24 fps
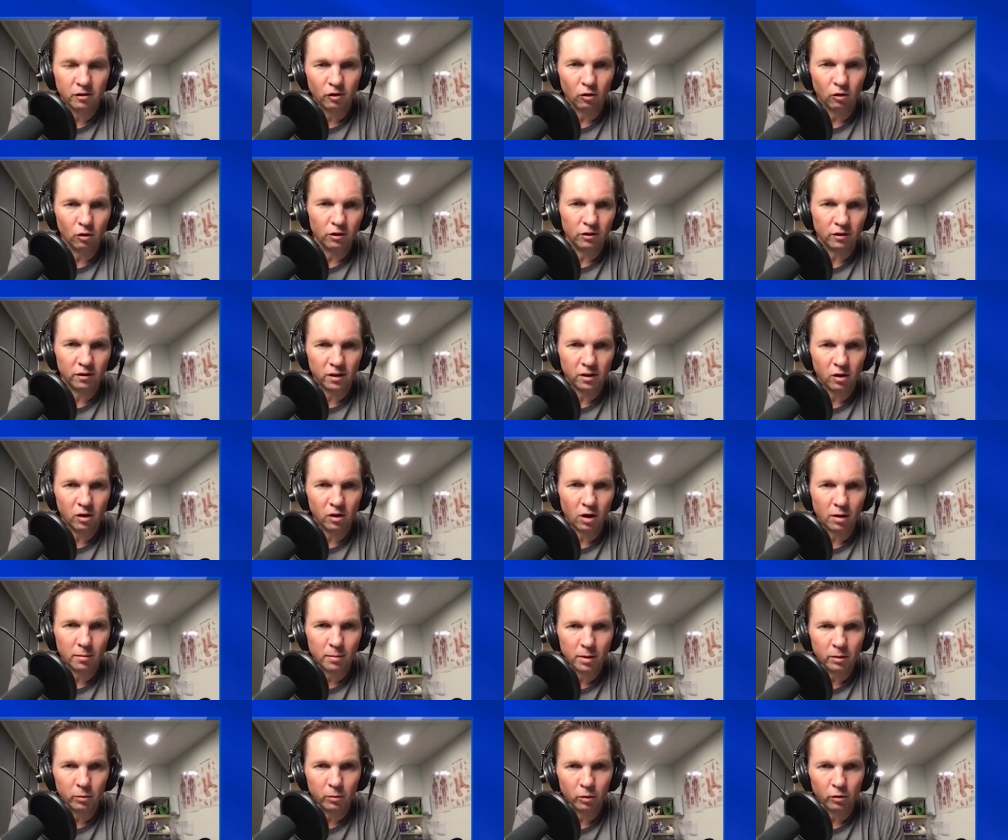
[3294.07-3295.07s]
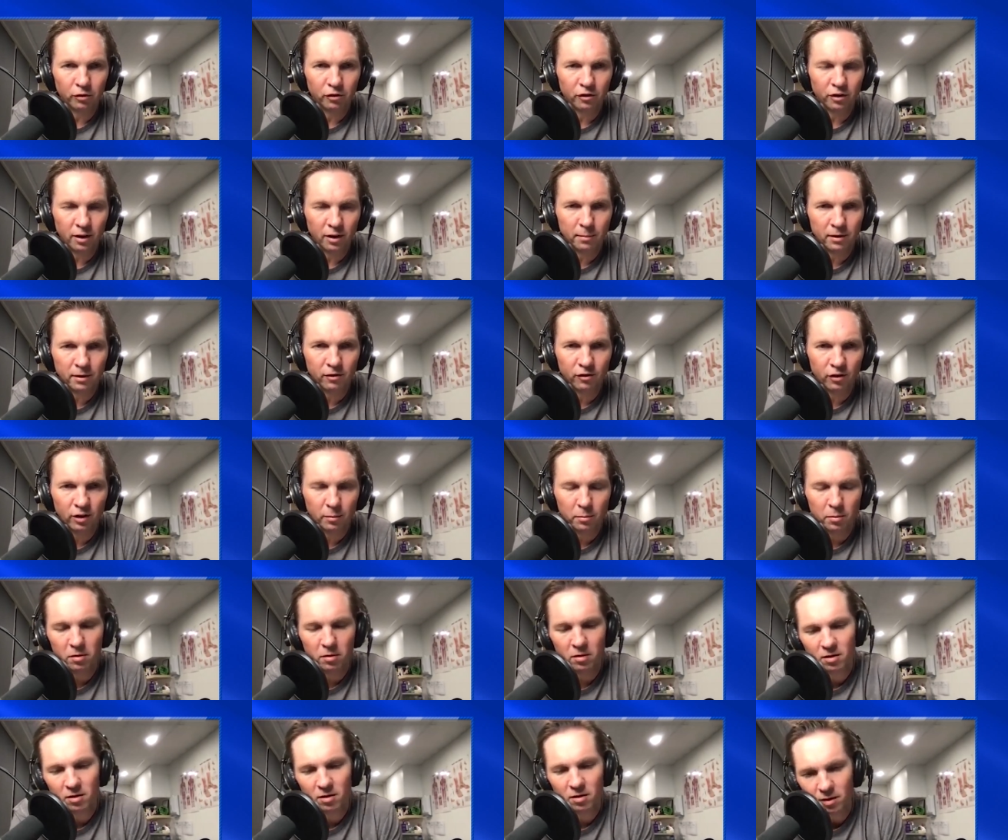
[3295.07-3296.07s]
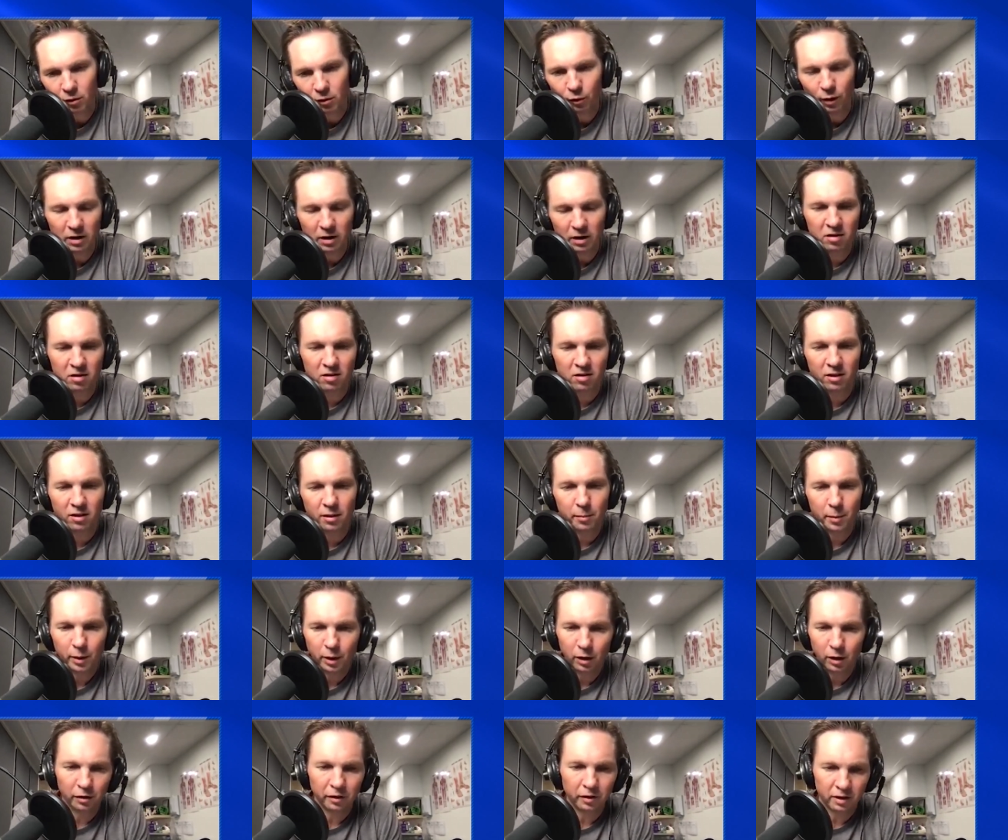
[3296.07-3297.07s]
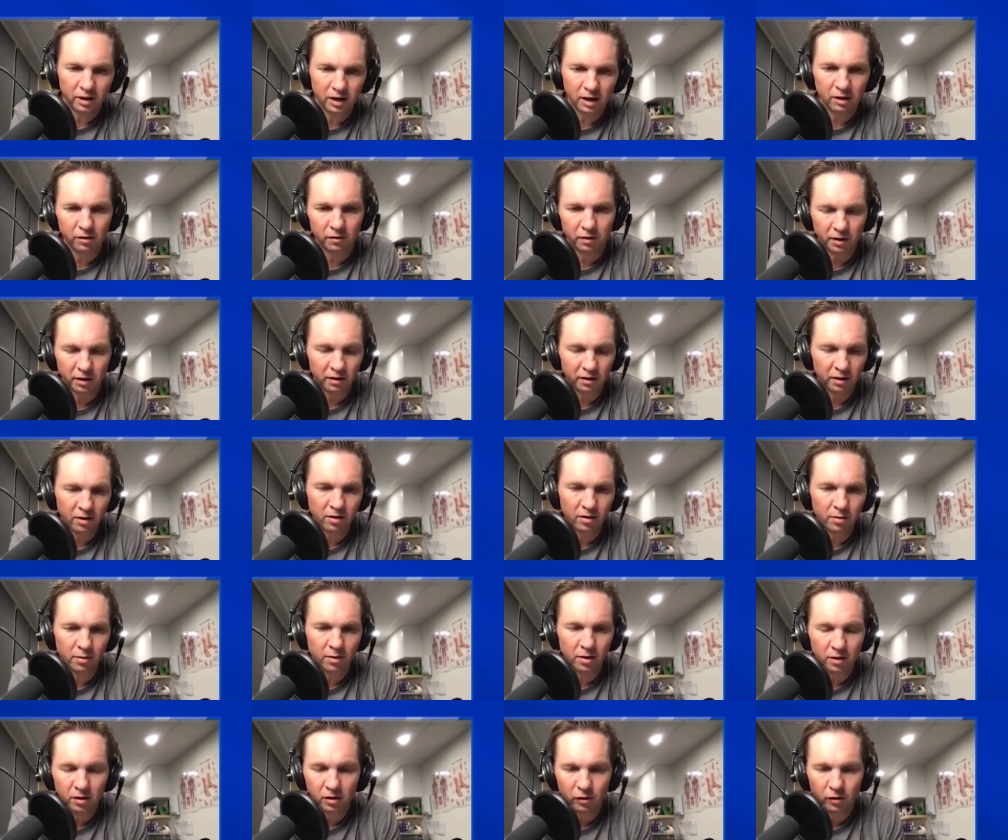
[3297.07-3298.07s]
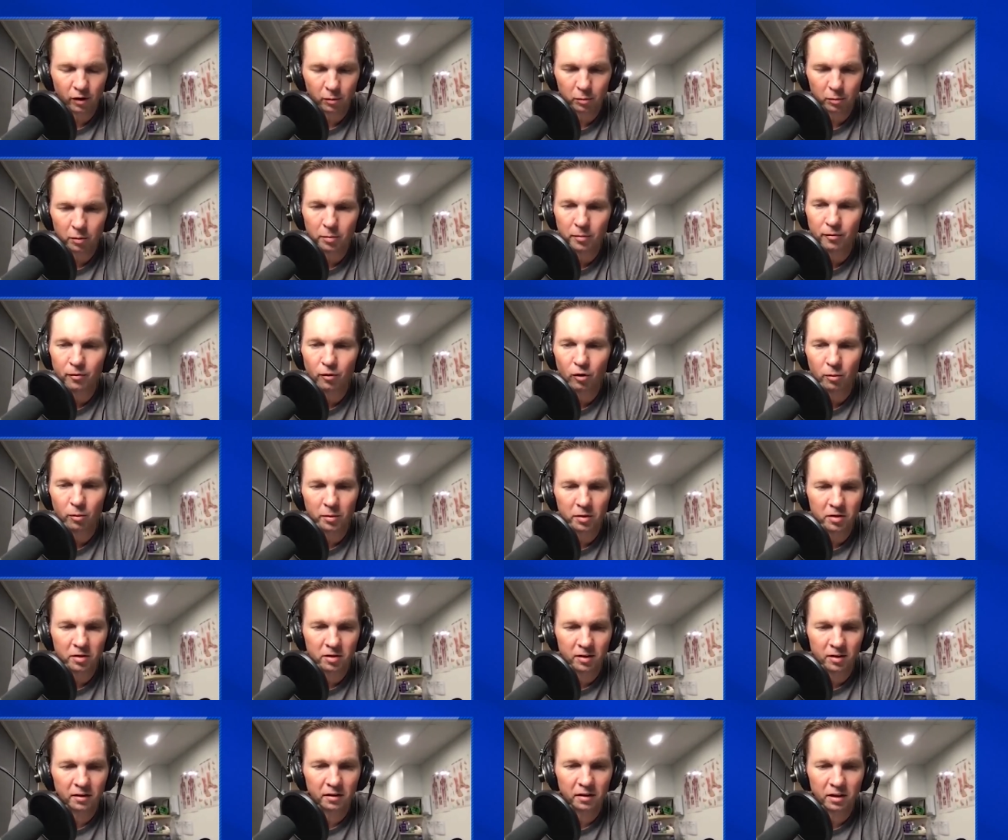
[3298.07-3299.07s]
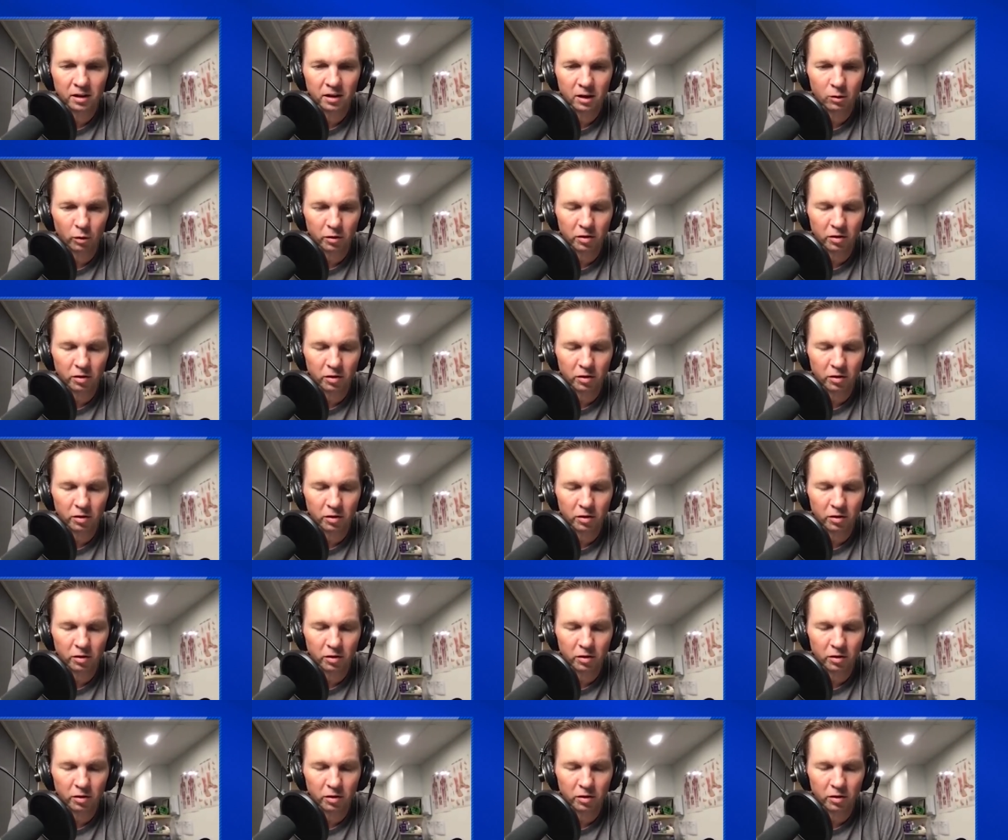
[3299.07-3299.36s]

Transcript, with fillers: George in the Ironman World Championships, the races in the middle of the year, and then this incredible performance at the end of the year.